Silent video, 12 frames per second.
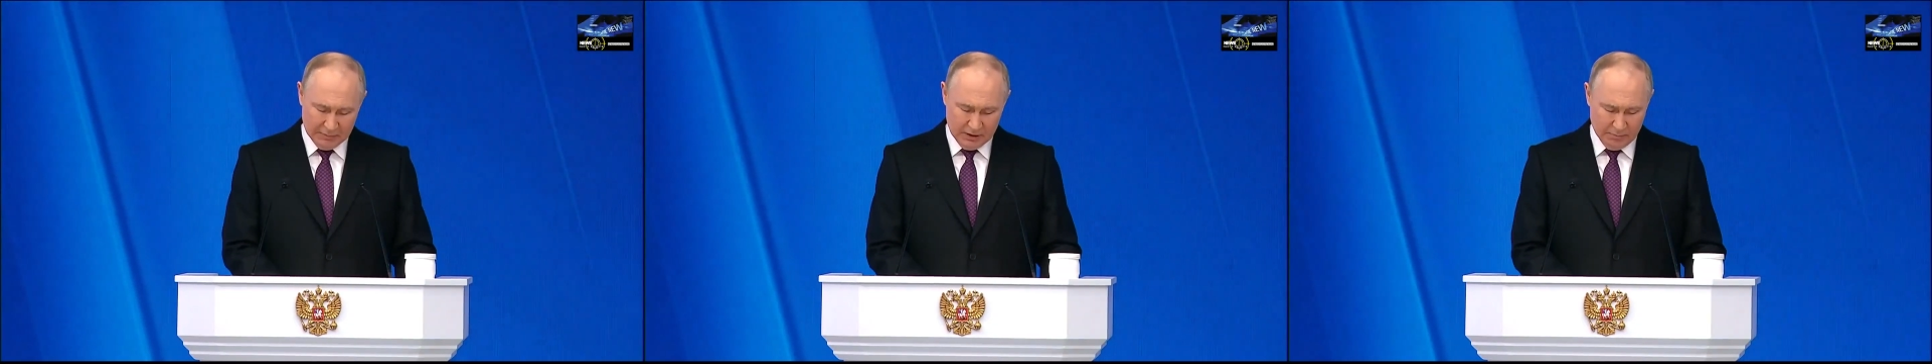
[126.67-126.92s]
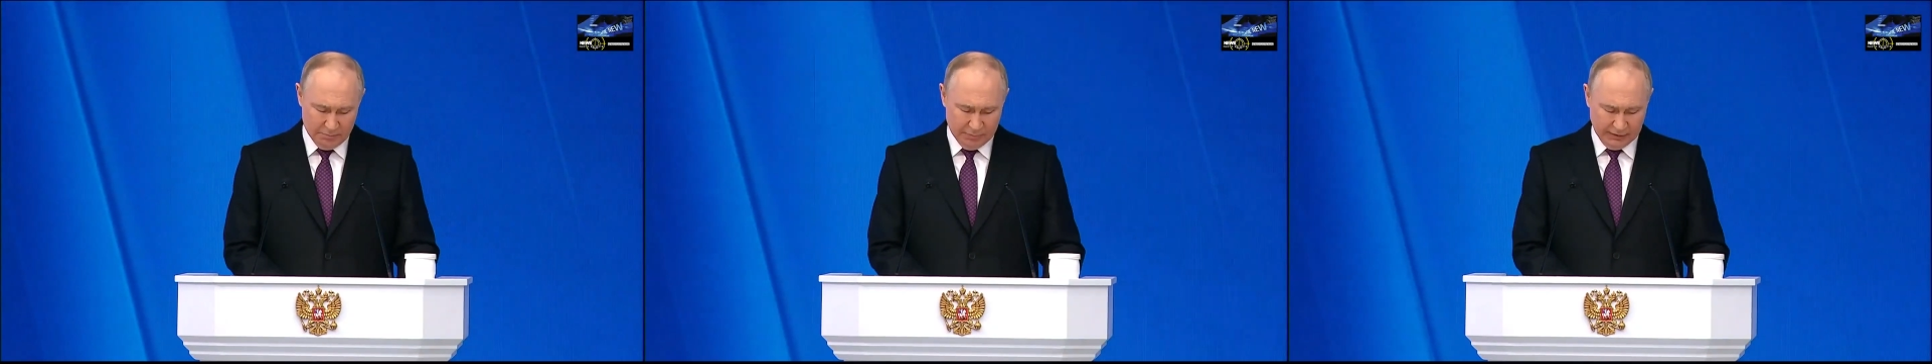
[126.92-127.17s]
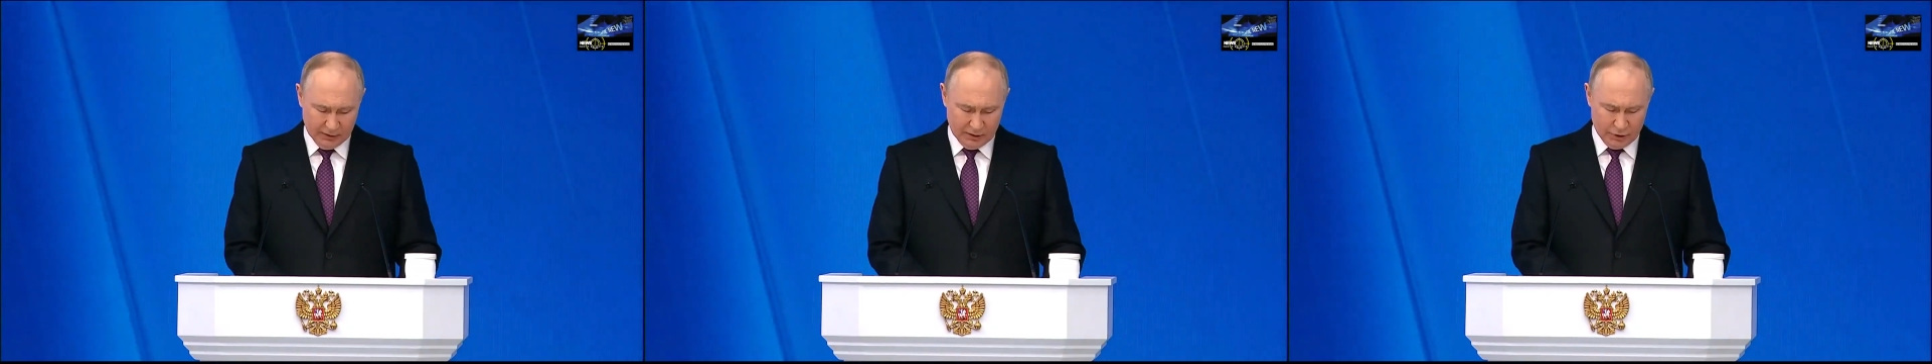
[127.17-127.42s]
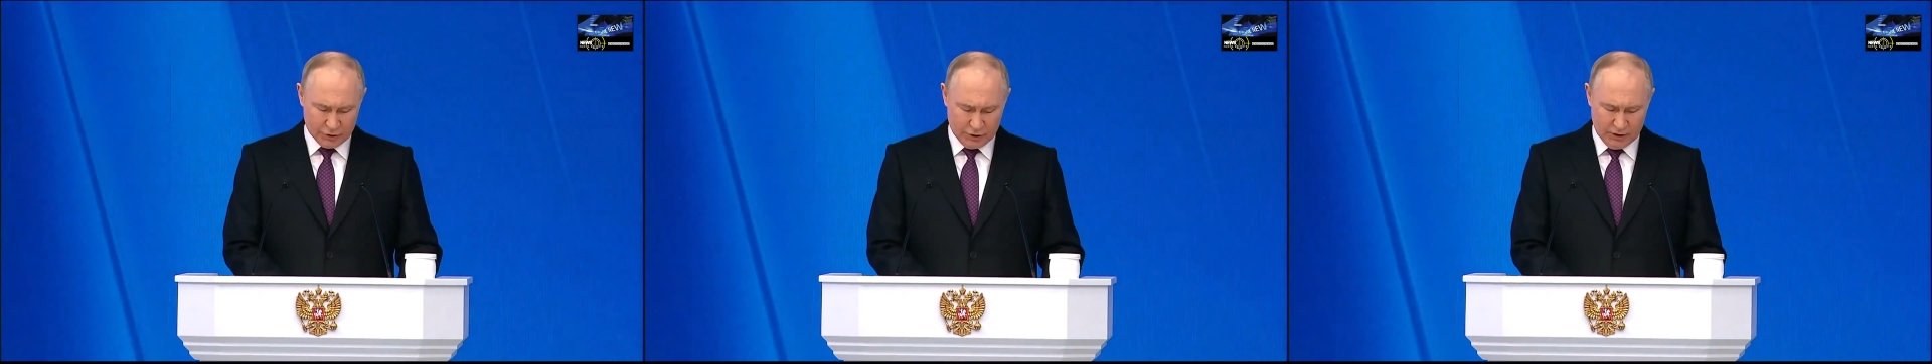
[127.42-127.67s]
and
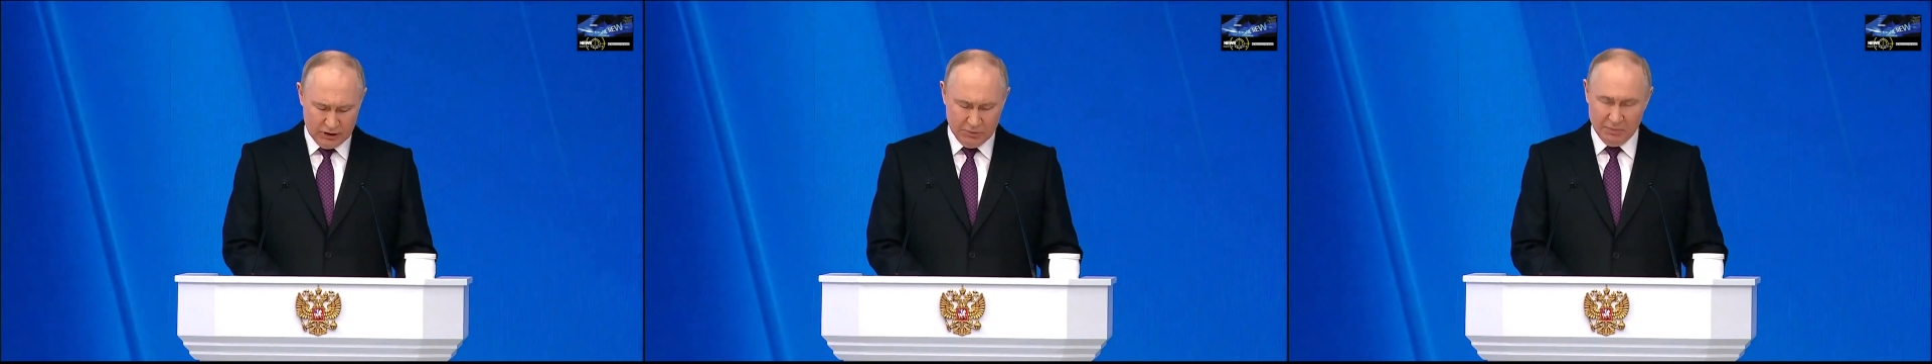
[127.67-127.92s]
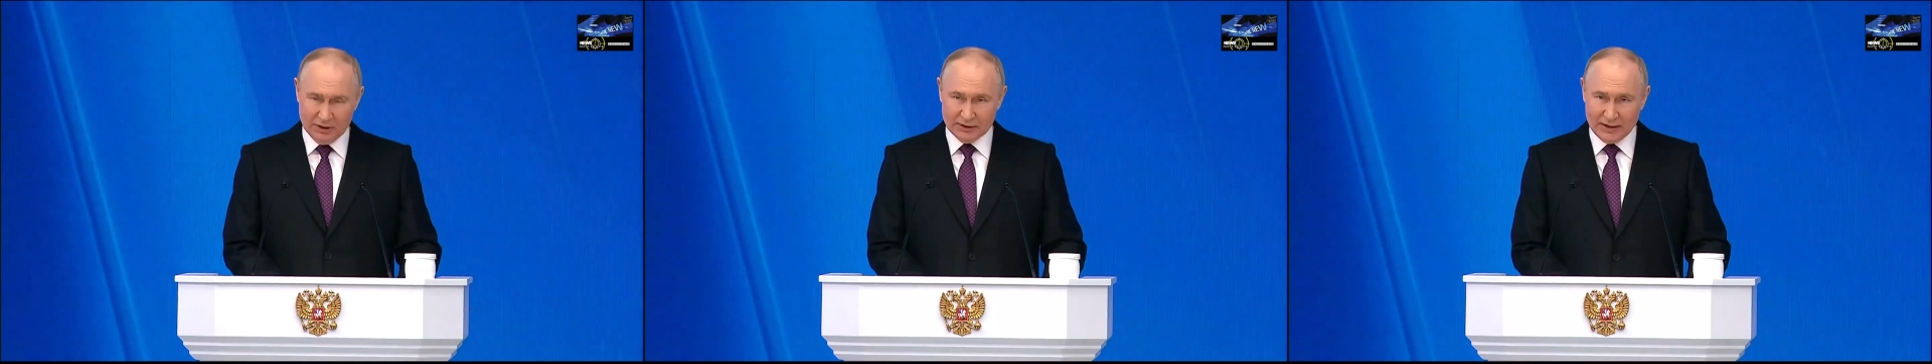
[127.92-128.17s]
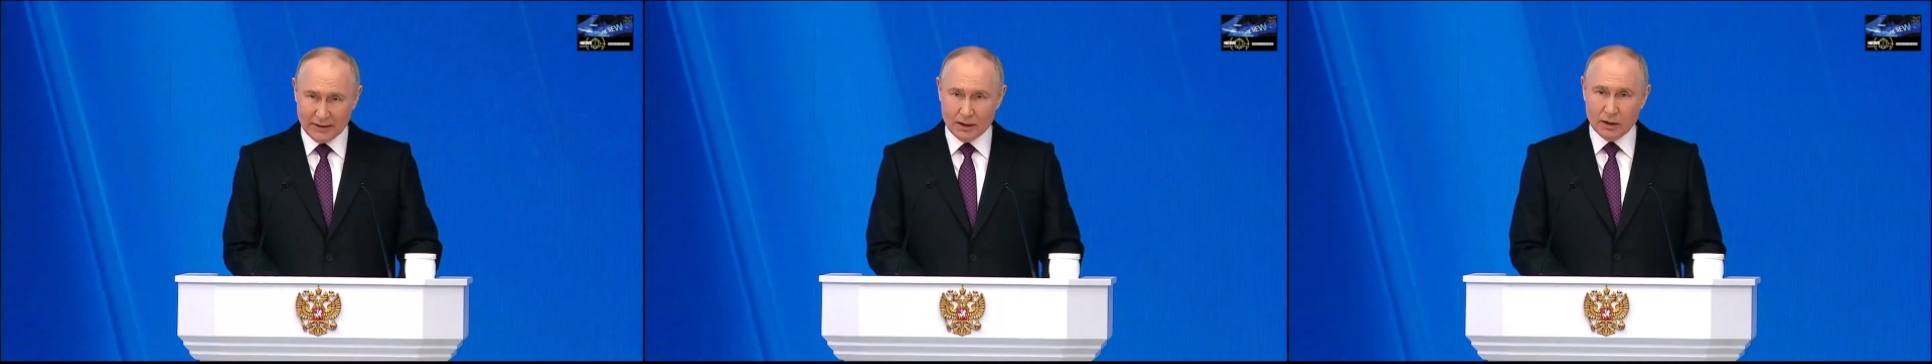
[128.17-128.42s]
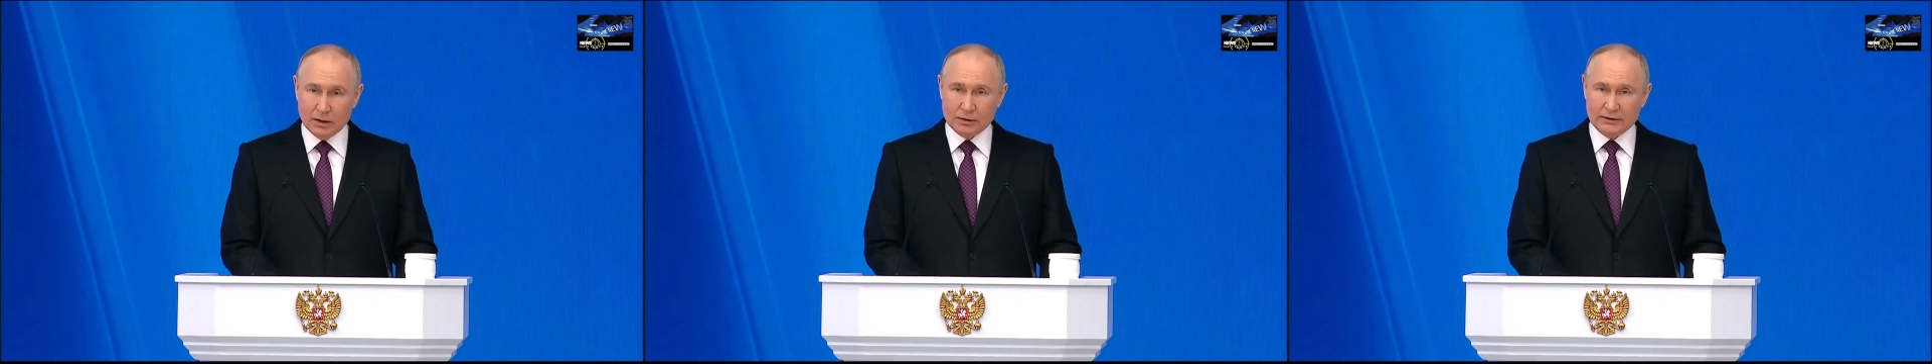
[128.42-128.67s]
Malorossia,